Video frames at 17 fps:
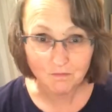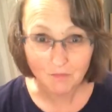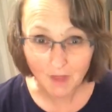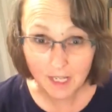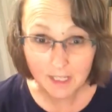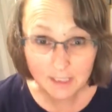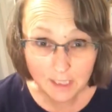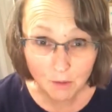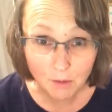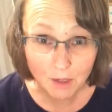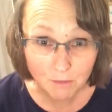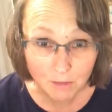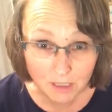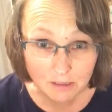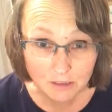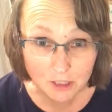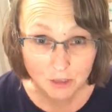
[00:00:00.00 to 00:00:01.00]
So I will
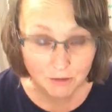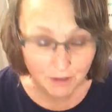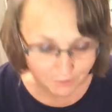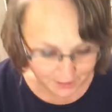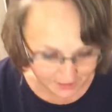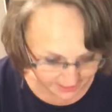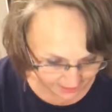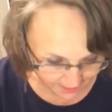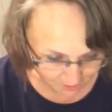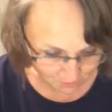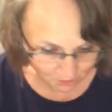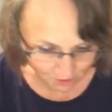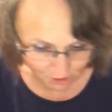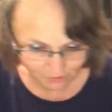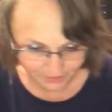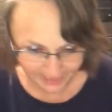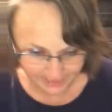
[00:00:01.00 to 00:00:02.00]
do a video on
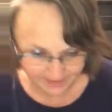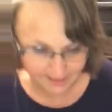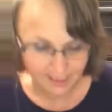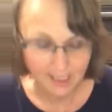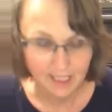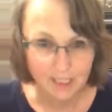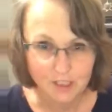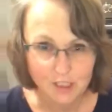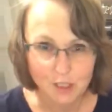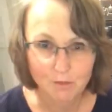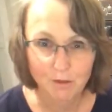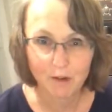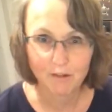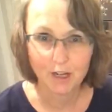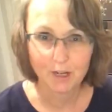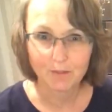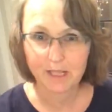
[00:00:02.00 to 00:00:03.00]
that tomorrow,
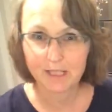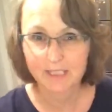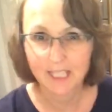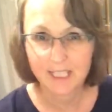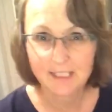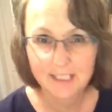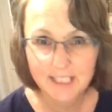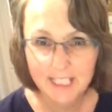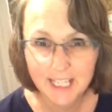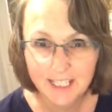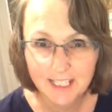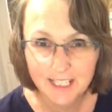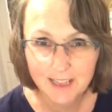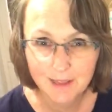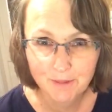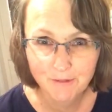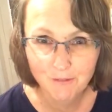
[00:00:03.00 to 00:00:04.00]
because I did take a little
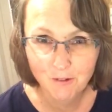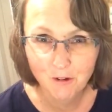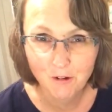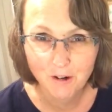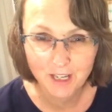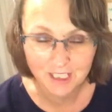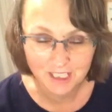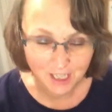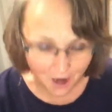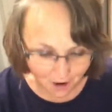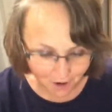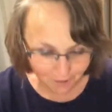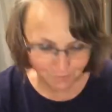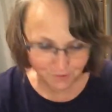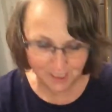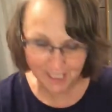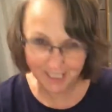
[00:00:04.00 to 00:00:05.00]
before and
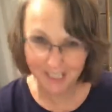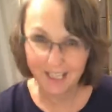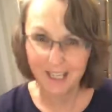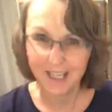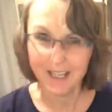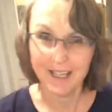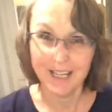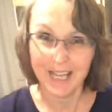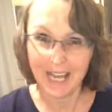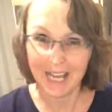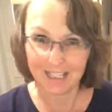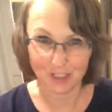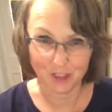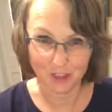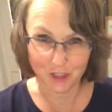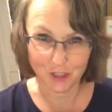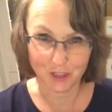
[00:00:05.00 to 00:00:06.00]
after and a
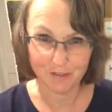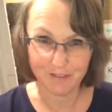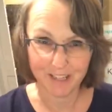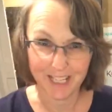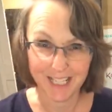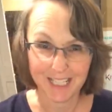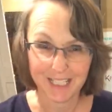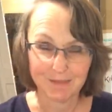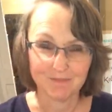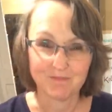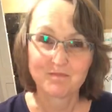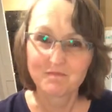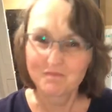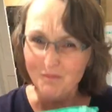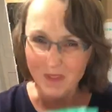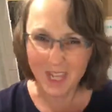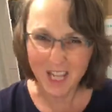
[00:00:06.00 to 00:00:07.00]
during.
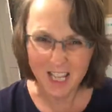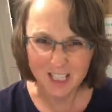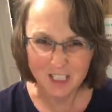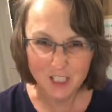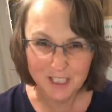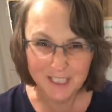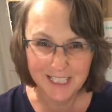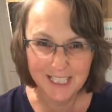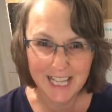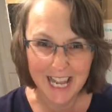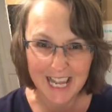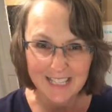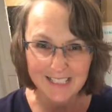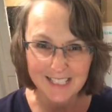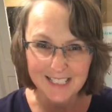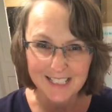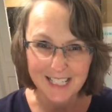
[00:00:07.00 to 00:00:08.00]
I just need to
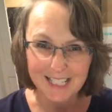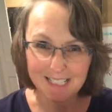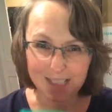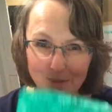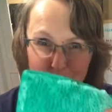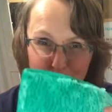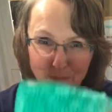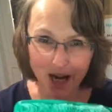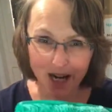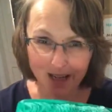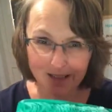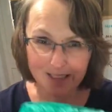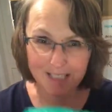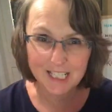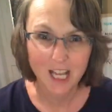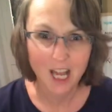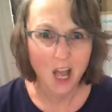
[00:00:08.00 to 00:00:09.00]
edit it, but
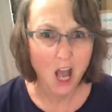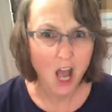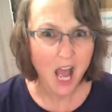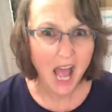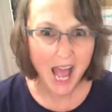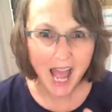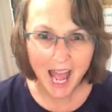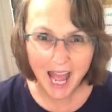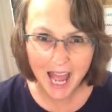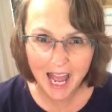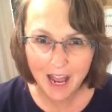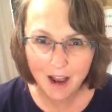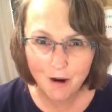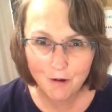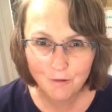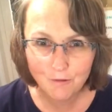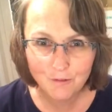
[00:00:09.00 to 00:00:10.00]
how
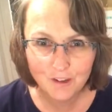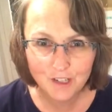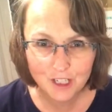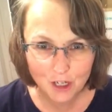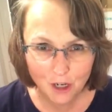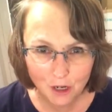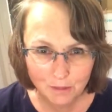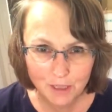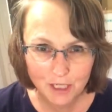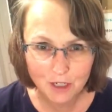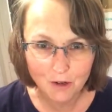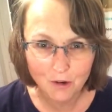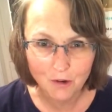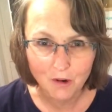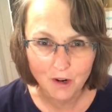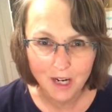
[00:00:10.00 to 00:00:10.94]
phenomenal.